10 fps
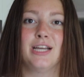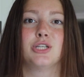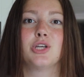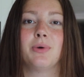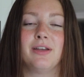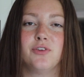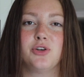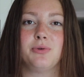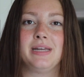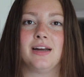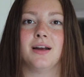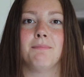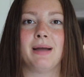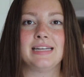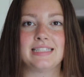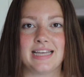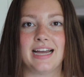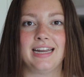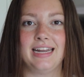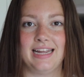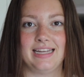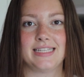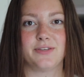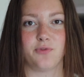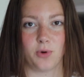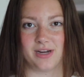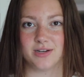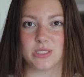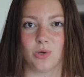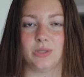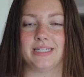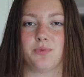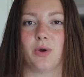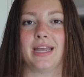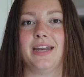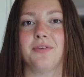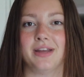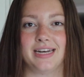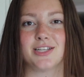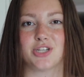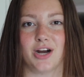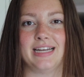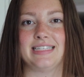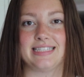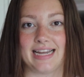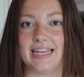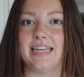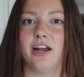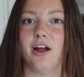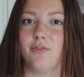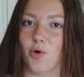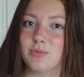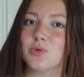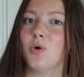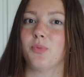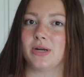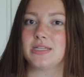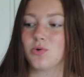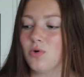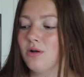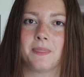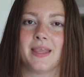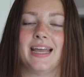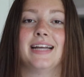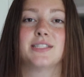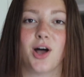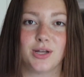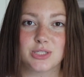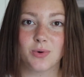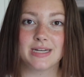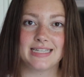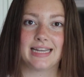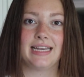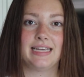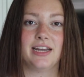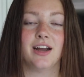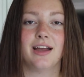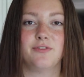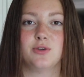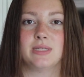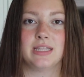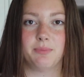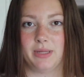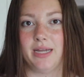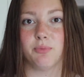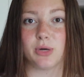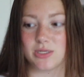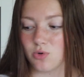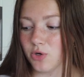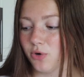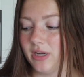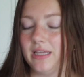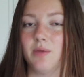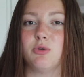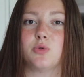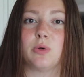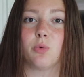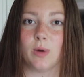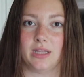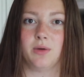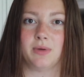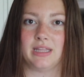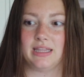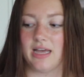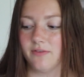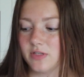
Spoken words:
So if you're new here, my son is 4 years old and we're getting ready to start his second year of homeschool preschool. It's also our second year of using the plain preschool curriculum, which we really love.